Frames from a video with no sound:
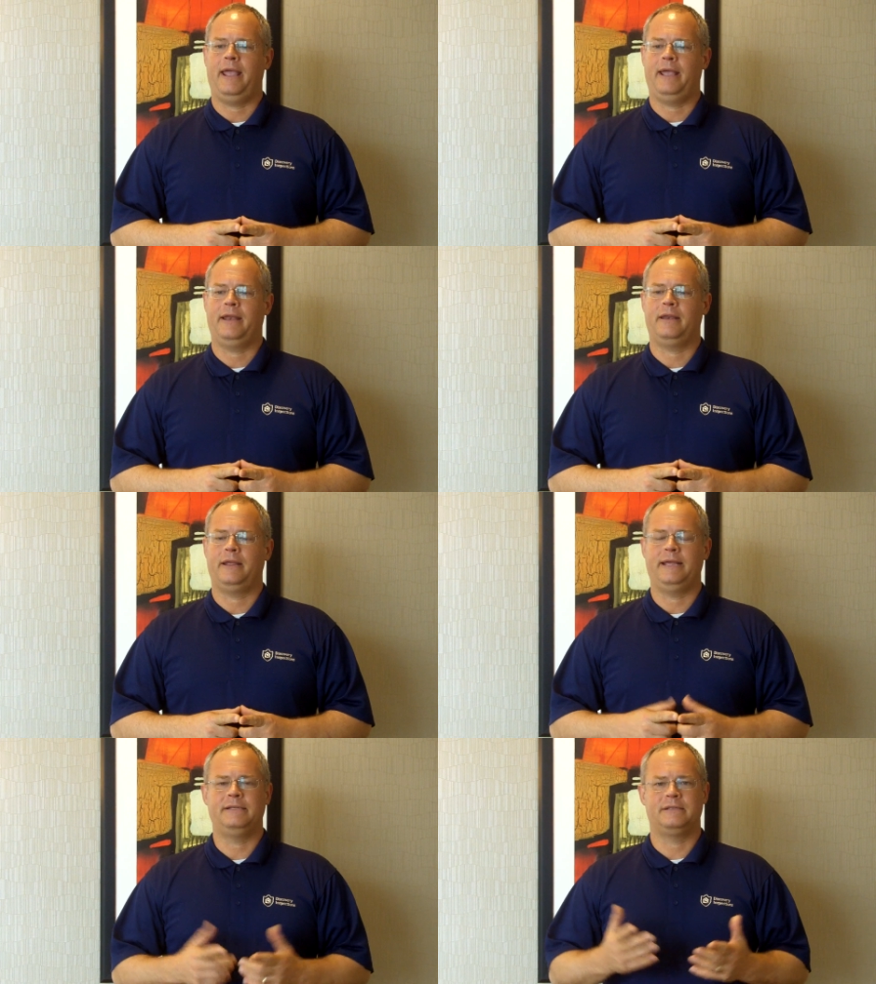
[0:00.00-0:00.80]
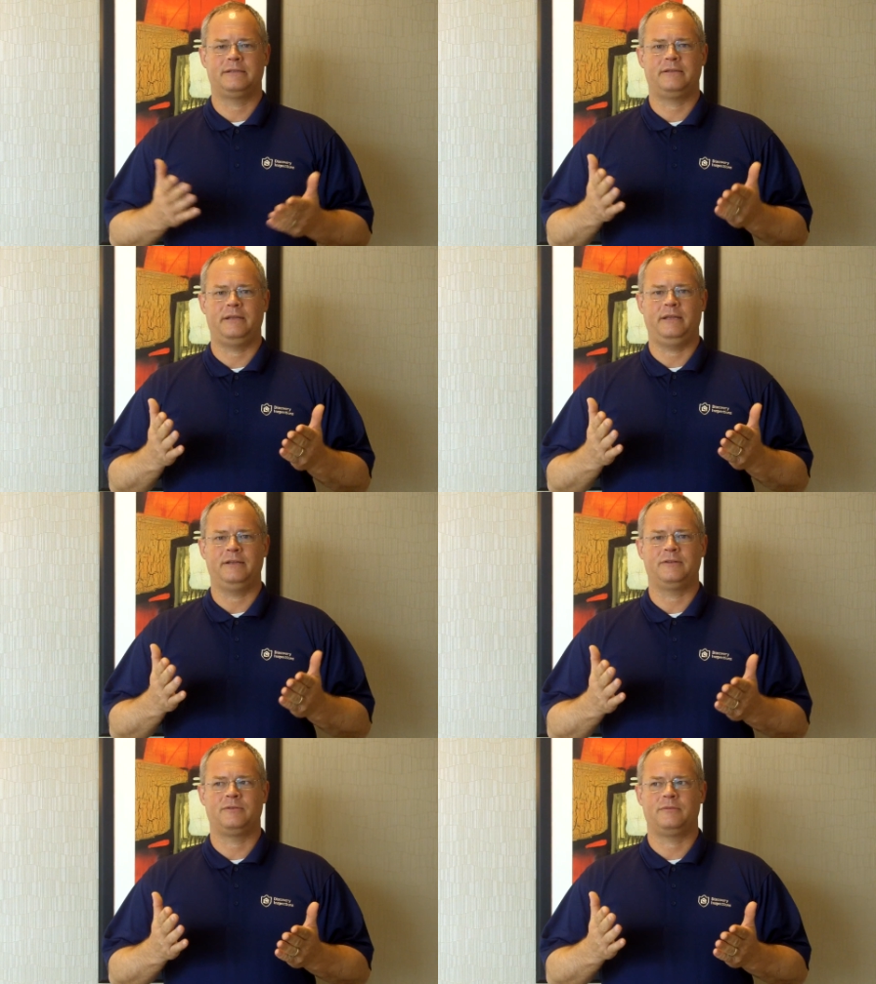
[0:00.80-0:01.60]
and he just
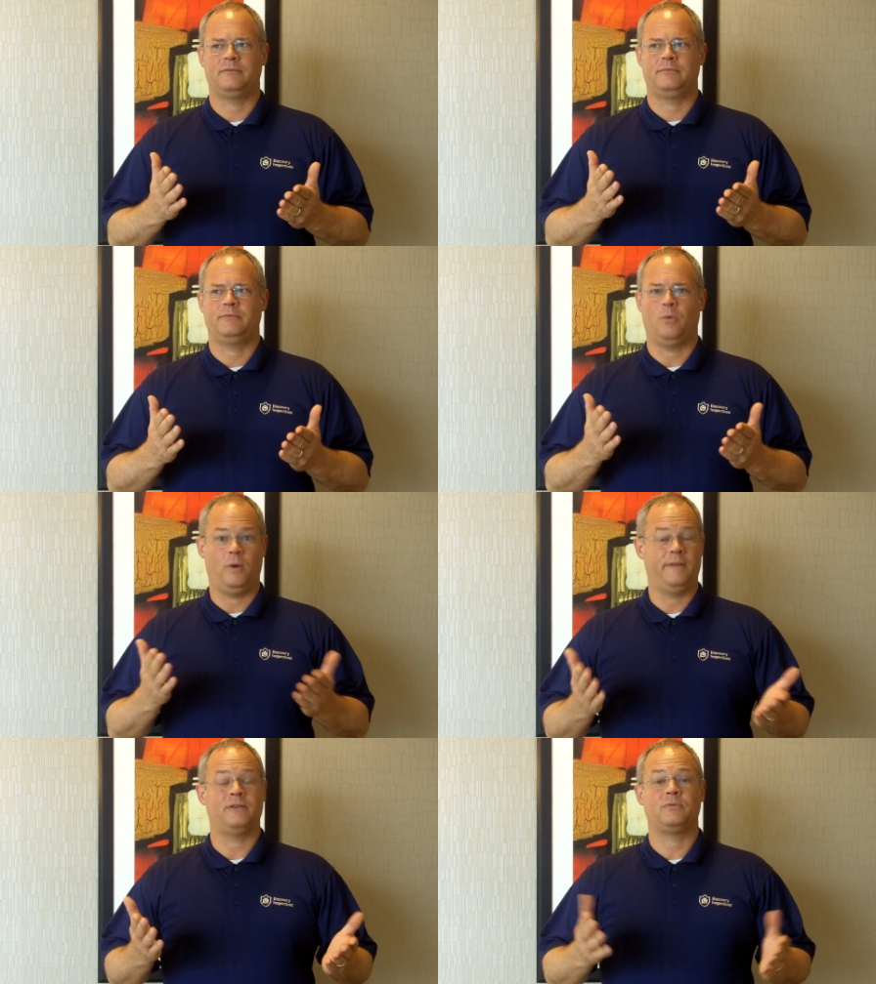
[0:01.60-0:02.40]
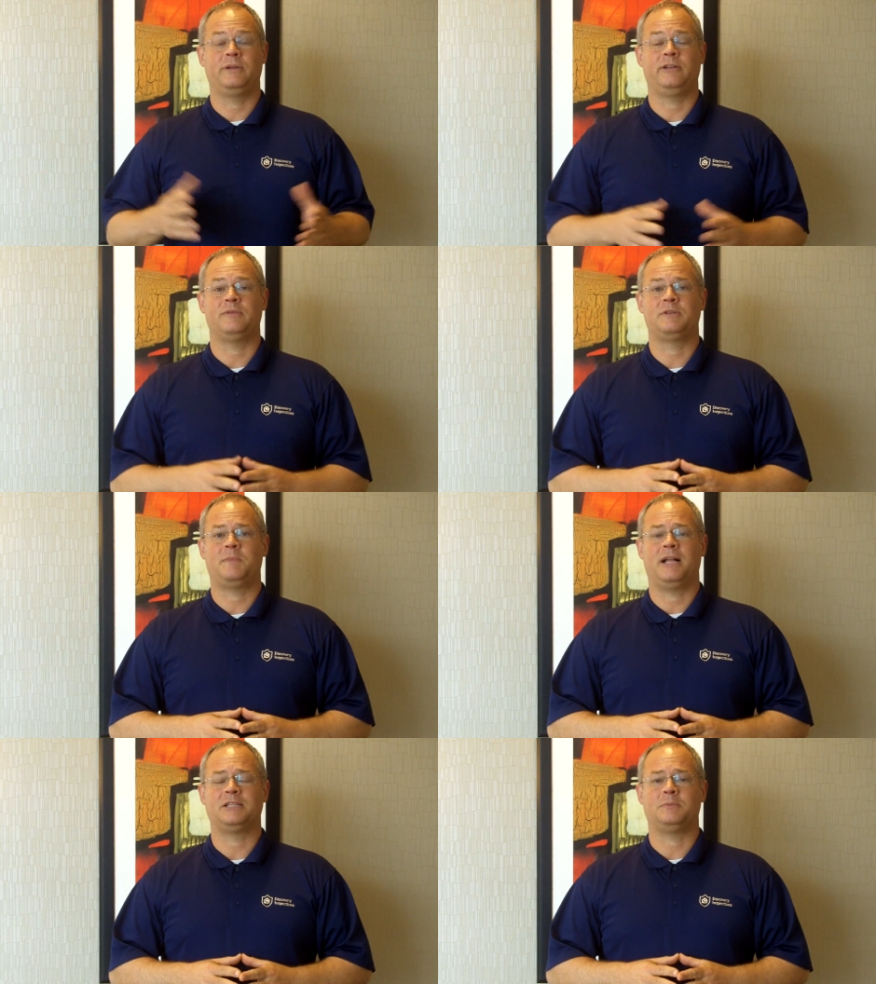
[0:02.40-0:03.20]
is the one that's really
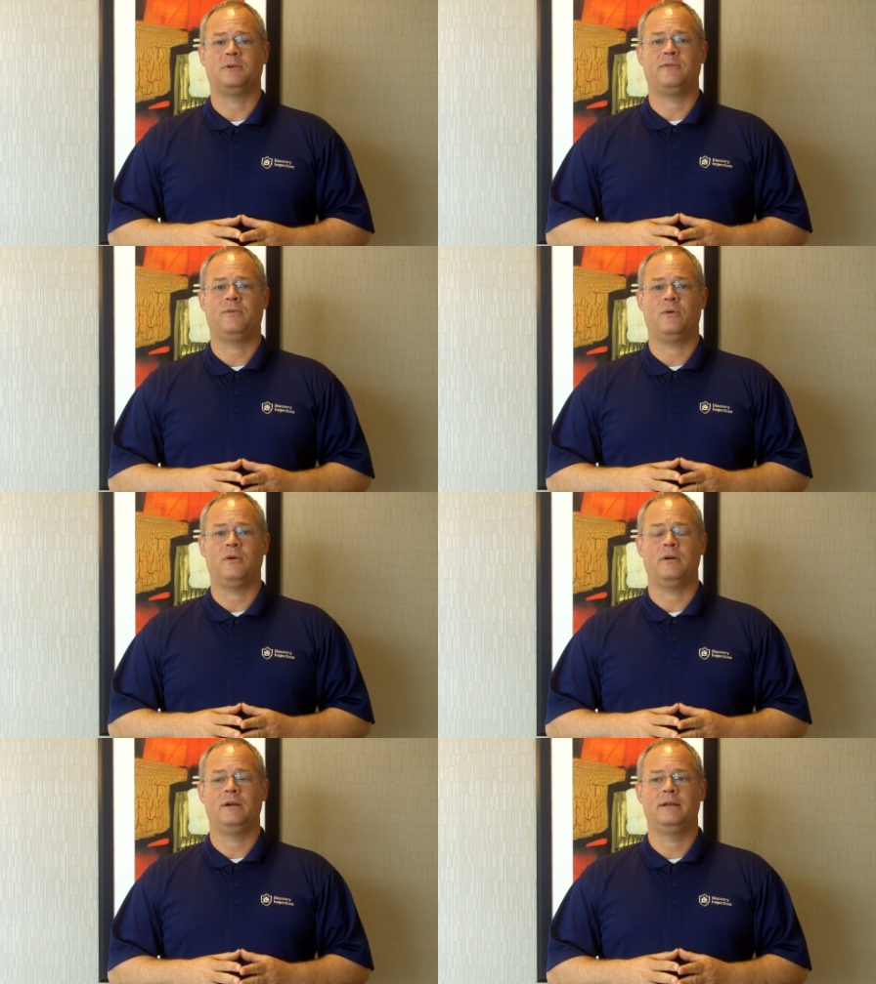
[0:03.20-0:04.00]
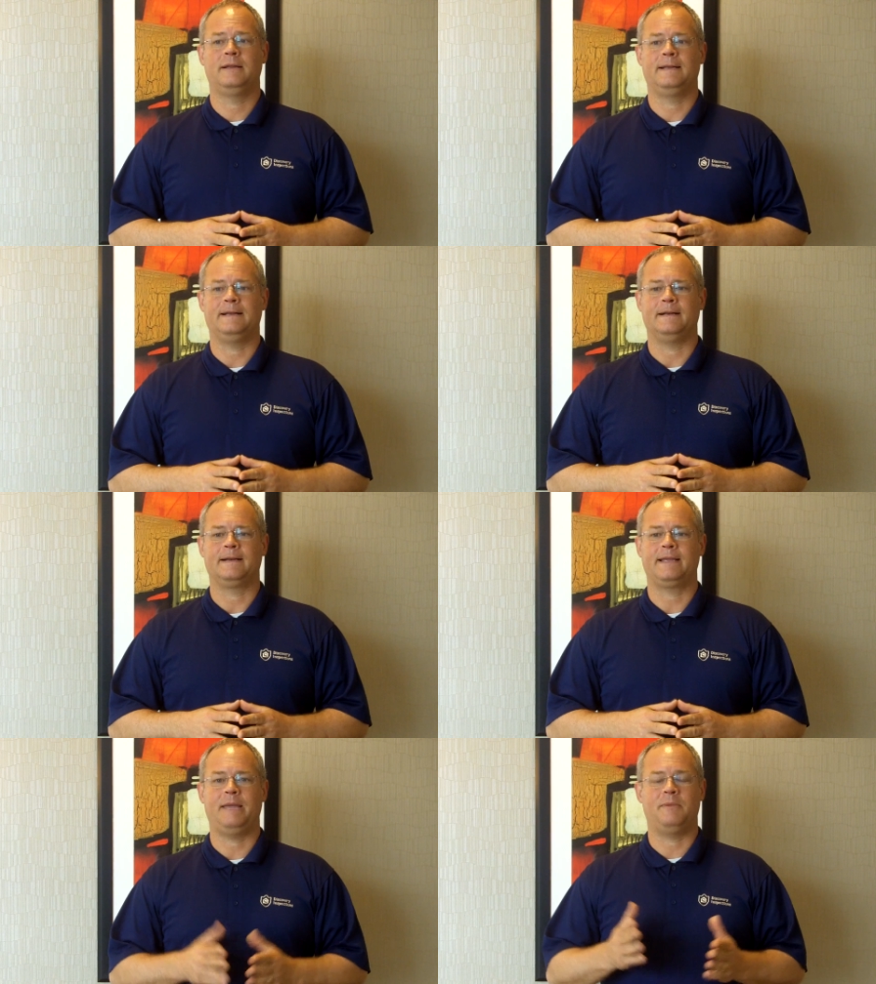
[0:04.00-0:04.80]
responsible for
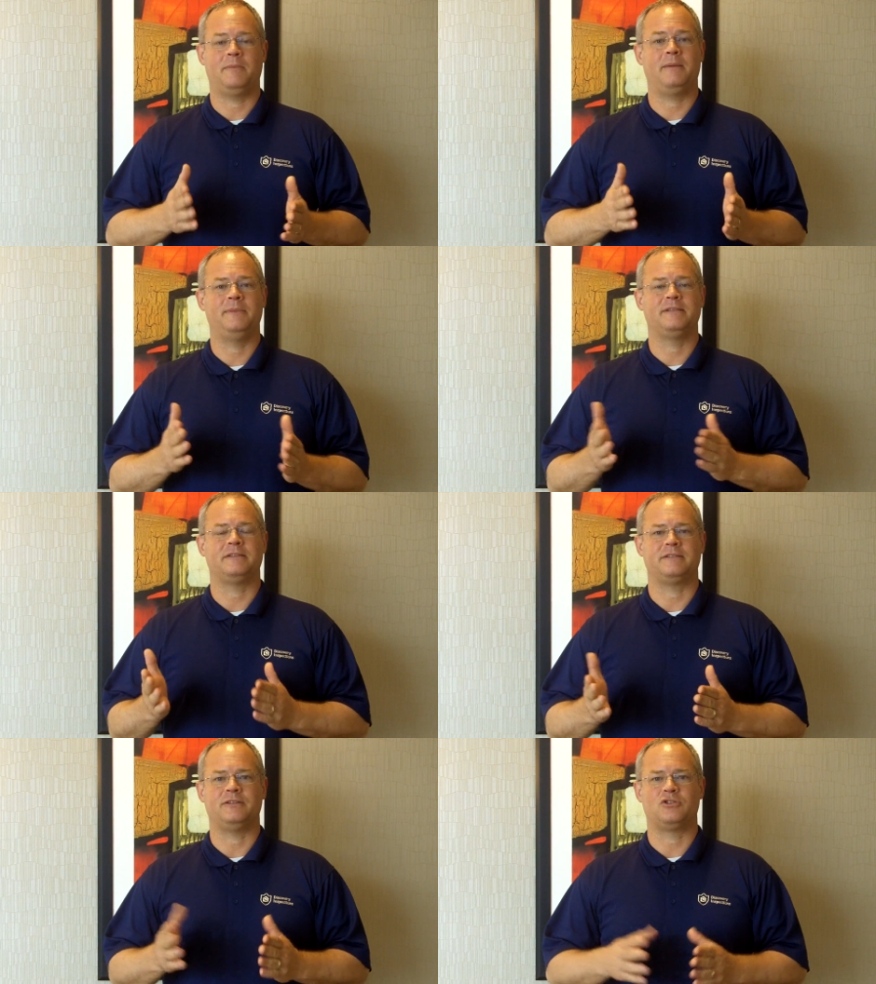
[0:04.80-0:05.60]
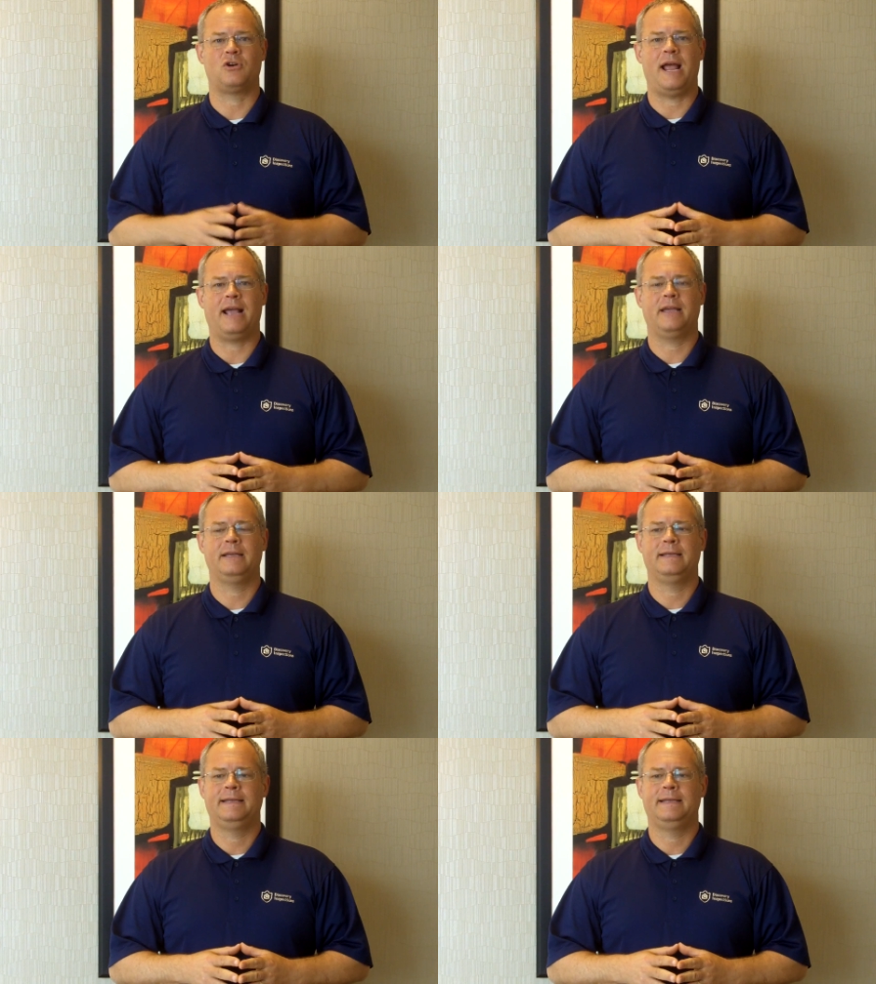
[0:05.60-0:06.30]
keeping my business on track.